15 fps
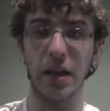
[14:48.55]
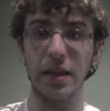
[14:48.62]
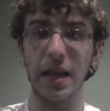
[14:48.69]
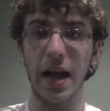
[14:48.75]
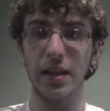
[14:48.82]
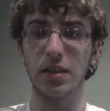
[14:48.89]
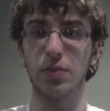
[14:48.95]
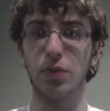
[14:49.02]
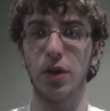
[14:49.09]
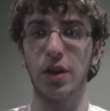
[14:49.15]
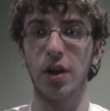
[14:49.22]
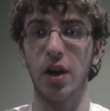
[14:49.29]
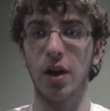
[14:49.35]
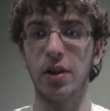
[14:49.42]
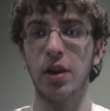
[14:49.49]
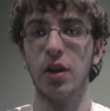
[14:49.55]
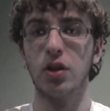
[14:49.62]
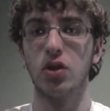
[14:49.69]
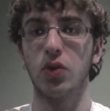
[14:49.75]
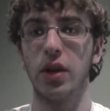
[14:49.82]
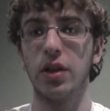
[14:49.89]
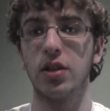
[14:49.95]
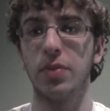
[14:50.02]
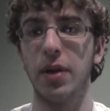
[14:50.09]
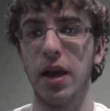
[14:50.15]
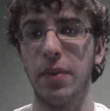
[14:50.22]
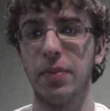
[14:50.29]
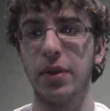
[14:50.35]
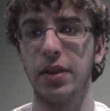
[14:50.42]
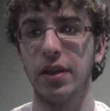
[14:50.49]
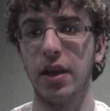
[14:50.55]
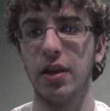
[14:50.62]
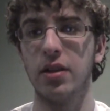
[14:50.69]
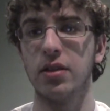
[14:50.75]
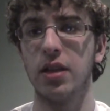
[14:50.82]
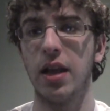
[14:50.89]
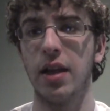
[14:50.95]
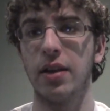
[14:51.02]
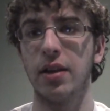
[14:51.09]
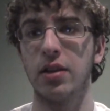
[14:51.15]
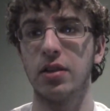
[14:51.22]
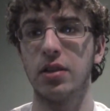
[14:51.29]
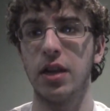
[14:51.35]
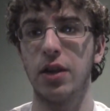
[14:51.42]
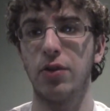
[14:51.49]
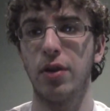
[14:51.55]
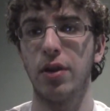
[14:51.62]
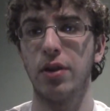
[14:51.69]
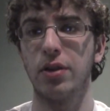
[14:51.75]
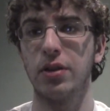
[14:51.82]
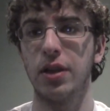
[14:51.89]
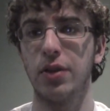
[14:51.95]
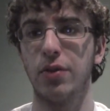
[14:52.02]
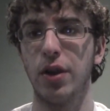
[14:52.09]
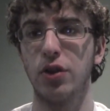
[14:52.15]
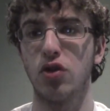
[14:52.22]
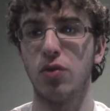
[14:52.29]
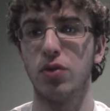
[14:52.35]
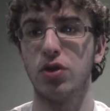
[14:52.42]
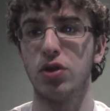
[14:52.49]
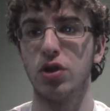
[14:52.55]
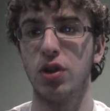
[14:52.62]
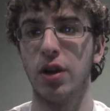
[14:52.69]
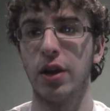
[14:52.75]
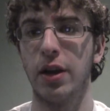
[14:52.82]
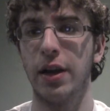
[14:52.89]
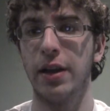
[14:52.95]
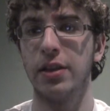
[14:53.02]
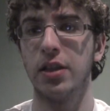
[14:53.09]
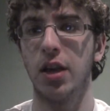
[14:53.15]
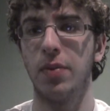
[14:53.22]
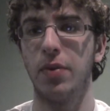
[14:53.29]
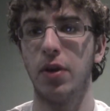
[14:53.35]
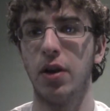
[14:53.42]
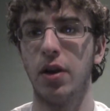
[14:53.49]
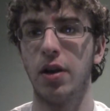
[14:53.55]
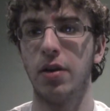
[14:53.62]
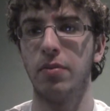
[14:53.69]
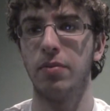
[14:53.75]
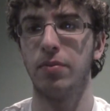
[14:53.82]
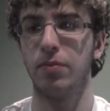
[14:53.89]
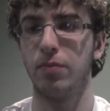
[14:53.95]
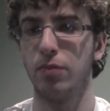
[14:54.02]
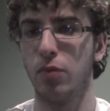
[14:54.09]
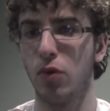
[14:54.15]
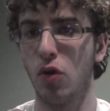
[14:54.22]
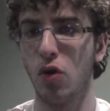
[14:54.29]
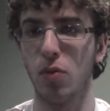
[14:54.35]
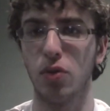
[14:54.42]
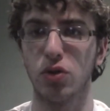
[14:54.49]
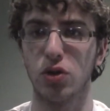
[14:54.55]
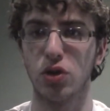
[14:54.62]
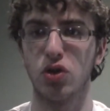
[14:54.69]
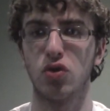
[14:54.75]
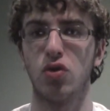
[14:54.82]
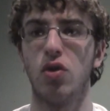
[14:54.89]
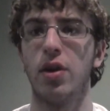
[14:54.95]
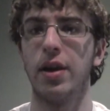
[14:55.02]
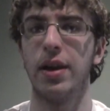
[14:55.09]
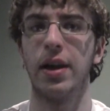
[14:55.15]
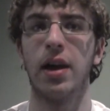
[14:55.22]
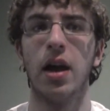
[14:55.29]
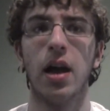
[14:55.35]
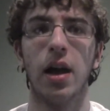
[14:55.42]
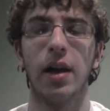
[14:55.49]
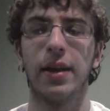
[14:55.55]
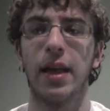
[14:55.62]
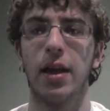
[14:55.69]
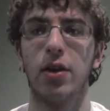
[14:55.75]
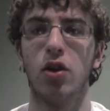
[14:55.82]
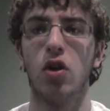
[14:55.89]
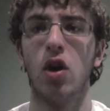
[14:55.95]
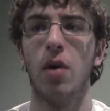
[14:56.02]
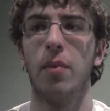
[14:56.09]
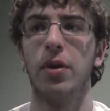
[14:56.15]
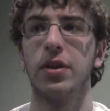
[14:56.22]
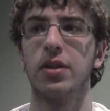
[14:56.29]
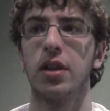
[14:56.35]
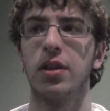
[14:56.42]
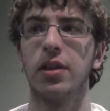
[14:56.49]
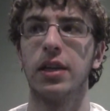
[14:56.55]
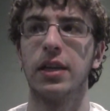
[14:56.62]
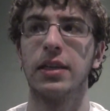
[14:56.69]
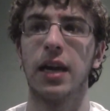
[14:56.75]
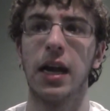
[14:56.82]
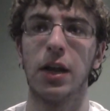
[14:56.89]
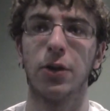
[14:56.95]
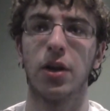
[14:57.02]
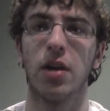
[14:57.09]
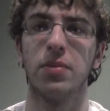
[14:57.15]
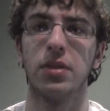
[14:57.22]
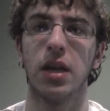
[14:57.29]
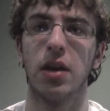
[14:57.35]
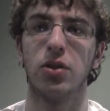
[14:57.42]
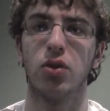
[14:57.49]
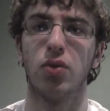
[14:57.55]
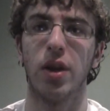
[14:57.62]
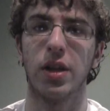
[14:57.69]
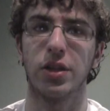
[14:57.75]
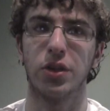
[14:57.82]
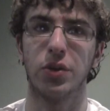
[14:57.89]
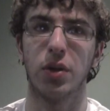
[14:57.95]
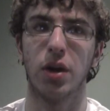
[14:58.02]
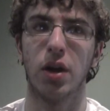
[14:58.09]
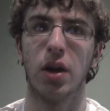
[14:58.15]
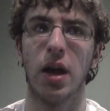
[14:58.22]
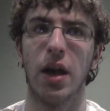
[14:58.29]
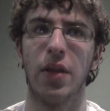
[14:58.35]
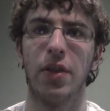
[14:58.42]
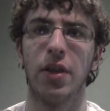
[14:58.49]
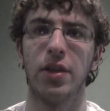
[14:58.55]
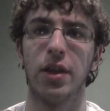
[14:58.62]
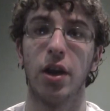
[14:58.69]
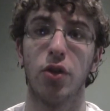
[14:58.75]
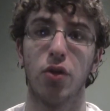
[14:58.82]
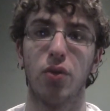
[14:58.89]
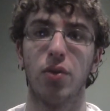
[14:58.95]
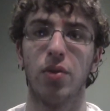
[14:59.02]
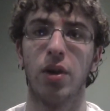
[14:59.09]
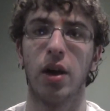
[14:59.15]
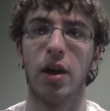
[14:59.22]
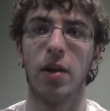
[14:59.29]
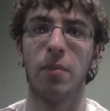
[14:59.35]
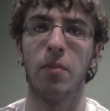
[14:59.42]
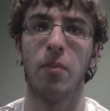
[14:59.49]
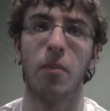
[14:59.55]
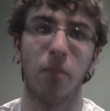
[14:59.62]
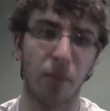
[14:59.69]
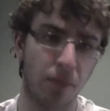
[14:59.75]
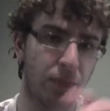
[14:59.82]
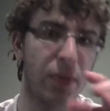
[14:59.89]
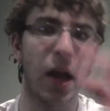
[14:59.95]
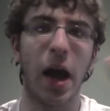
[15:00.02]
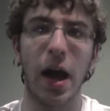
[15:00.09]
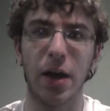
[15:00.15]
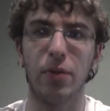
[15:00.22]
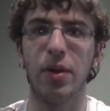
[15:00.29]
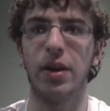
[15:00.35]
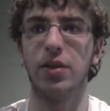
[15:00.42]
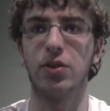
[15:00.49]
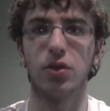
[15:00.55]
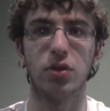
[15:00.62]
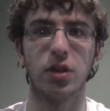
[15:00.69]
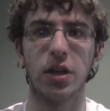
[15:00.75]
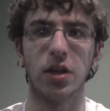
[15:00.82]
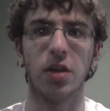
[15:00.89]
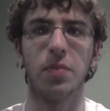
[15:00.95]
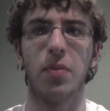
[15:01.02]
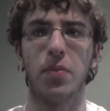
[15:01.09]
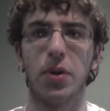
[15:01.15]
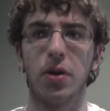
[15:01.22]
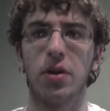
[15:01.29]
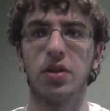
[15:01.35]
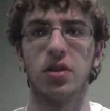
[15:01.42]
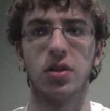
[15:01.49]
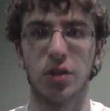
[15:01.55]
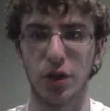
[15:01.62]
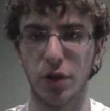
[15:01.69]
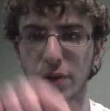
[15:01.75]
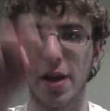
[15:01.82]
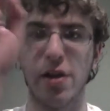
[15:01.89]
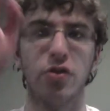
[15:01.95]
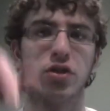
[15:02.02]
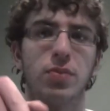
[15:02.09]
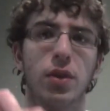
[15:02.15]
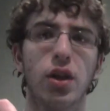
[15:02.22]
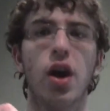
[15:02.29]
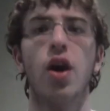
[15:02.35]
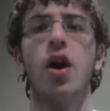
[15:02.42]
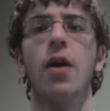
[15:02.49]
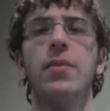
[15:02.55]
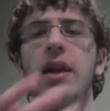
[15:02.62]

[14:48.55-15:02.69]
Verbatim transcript: That's pretty good. So what ends up happening then is that Stingra Stingrage almost uh, ends up um, almost destroying Kendall, but suddenly Tyler comes out to rescue her, and then the other um, guy rangers end up appearing since, you know, Kendall's below. I